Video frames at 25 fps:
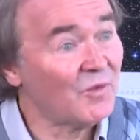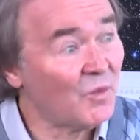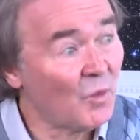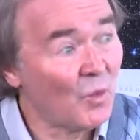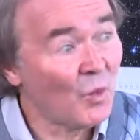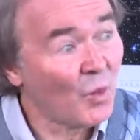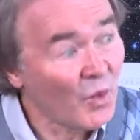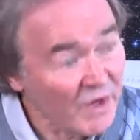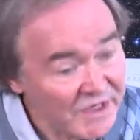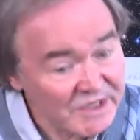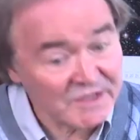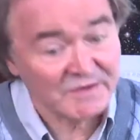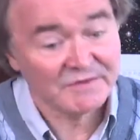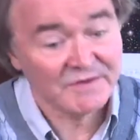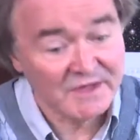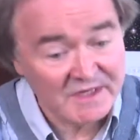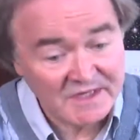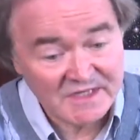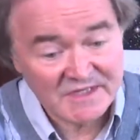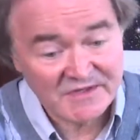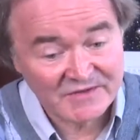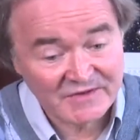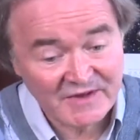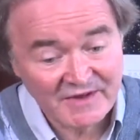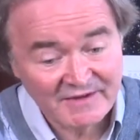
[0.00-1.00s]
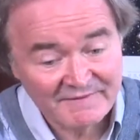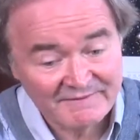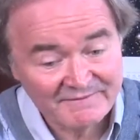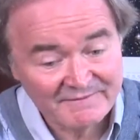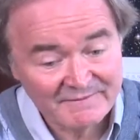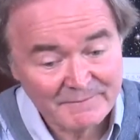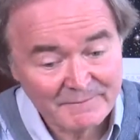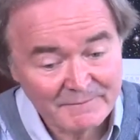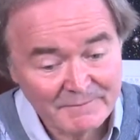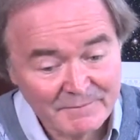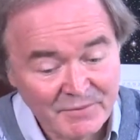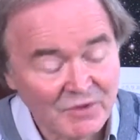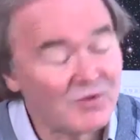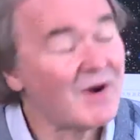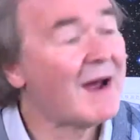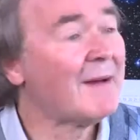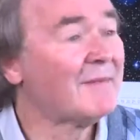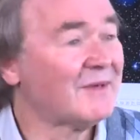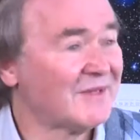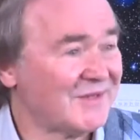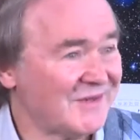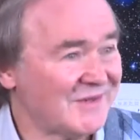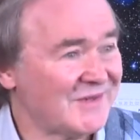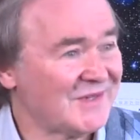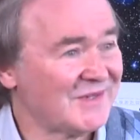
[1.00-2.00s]
which of these
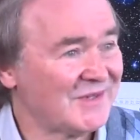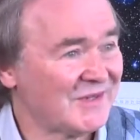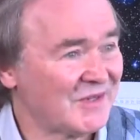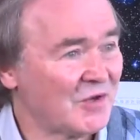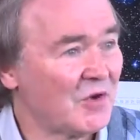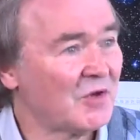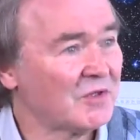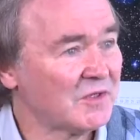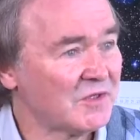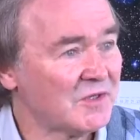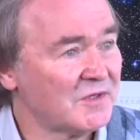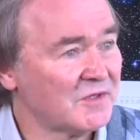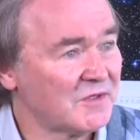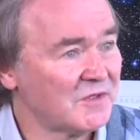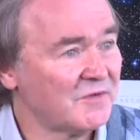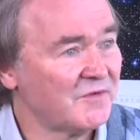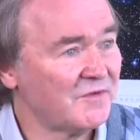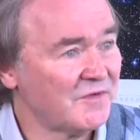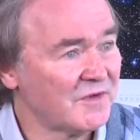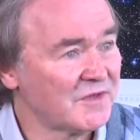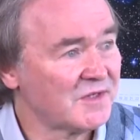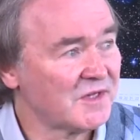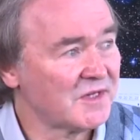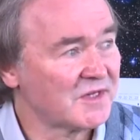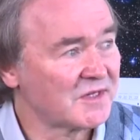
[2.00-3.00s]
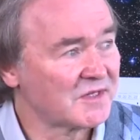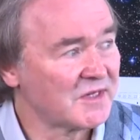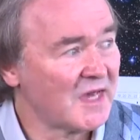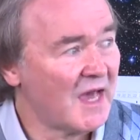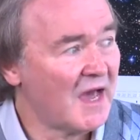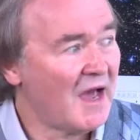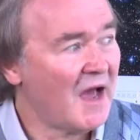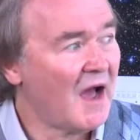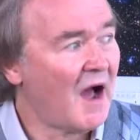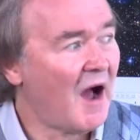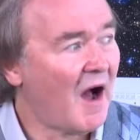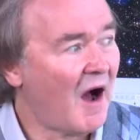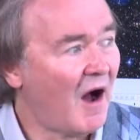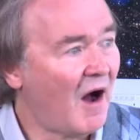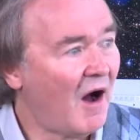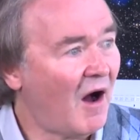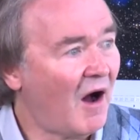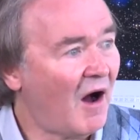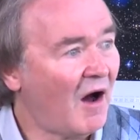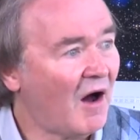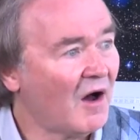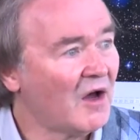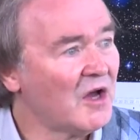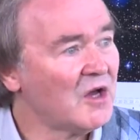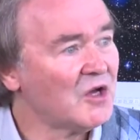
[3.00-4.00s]
parameters, constants of physics,
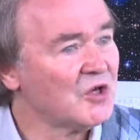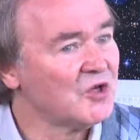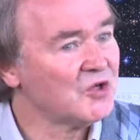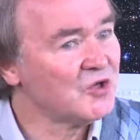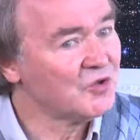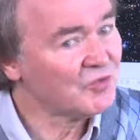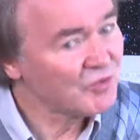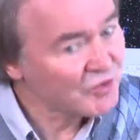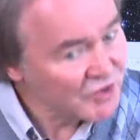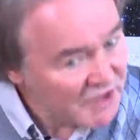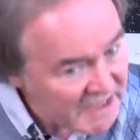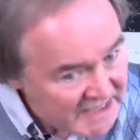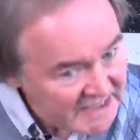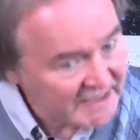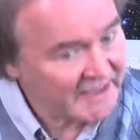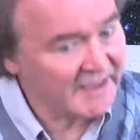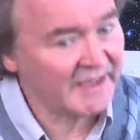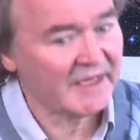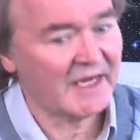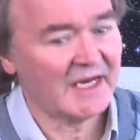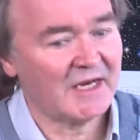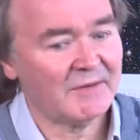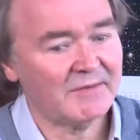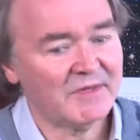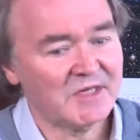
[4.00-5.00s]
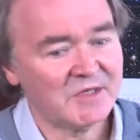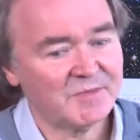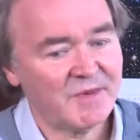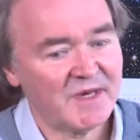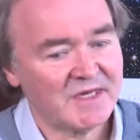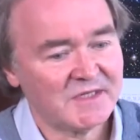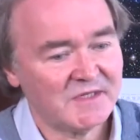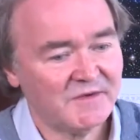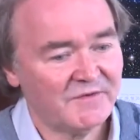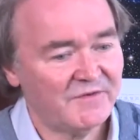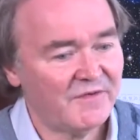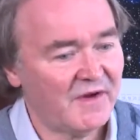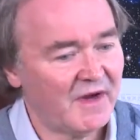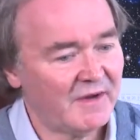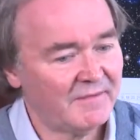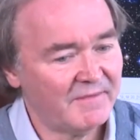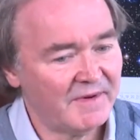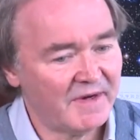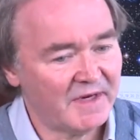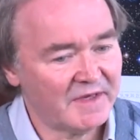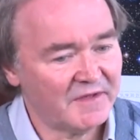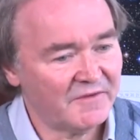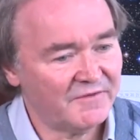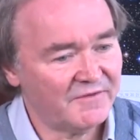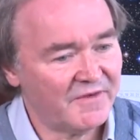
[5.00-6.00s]
are uniquely going to be specified
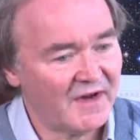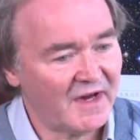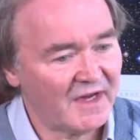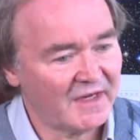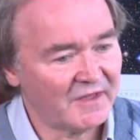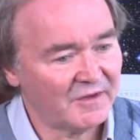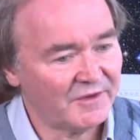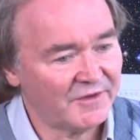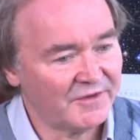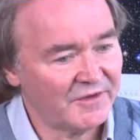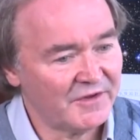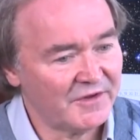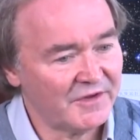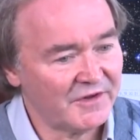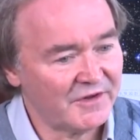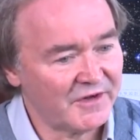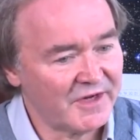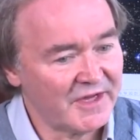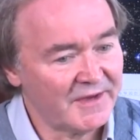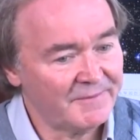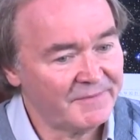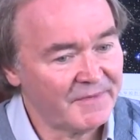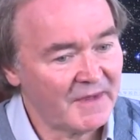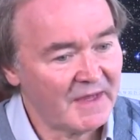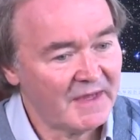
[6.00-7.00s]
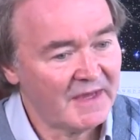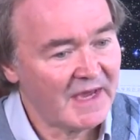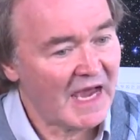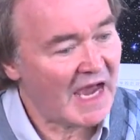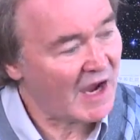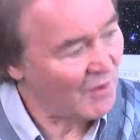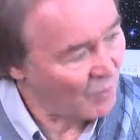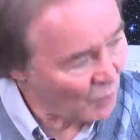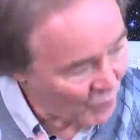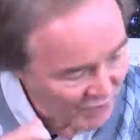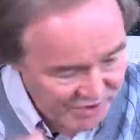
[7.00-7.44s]
by the final theory, and